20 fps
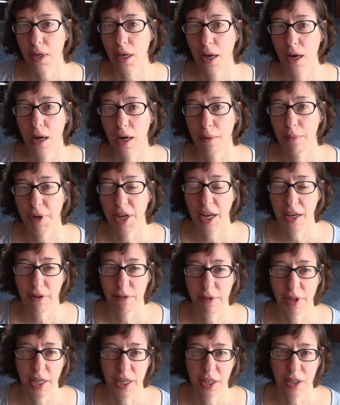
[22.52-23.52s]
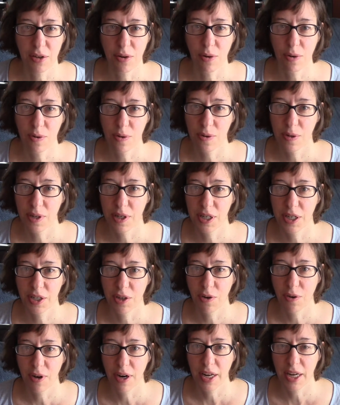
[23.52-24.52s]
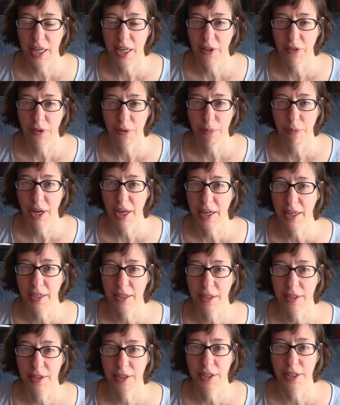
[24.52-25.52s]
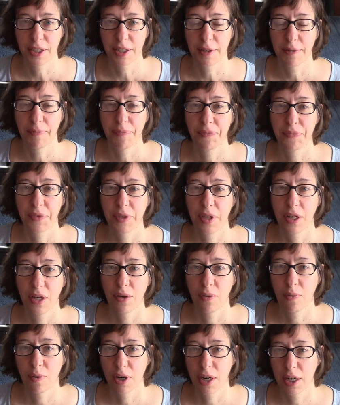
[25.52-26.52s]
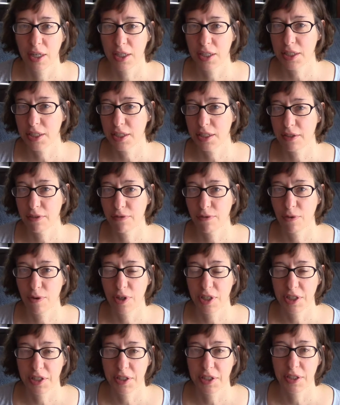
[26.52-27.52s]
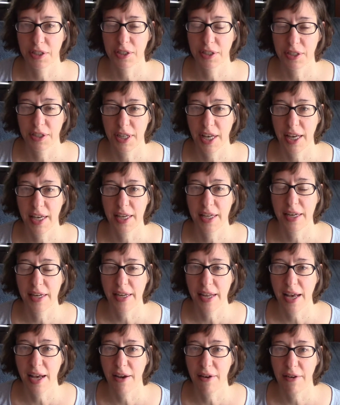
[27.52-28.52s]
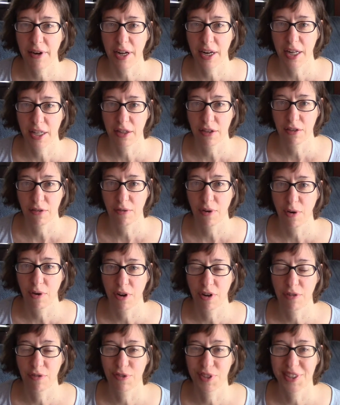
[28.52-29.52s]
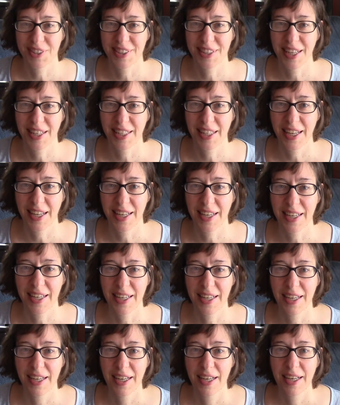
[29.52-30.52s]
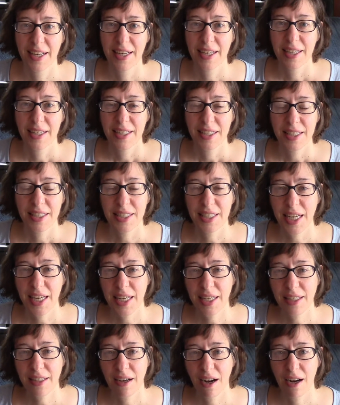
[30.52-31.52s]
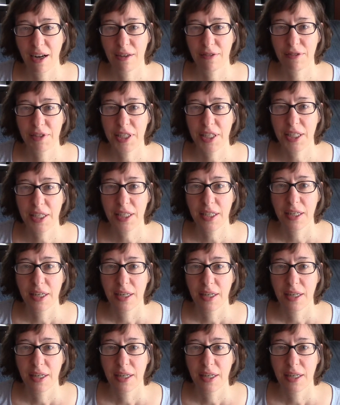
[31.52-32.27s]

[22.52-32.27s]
kind of like corn or any other monoculture, where just the forest is taken down and it's grown in full sunlight. Shade coffee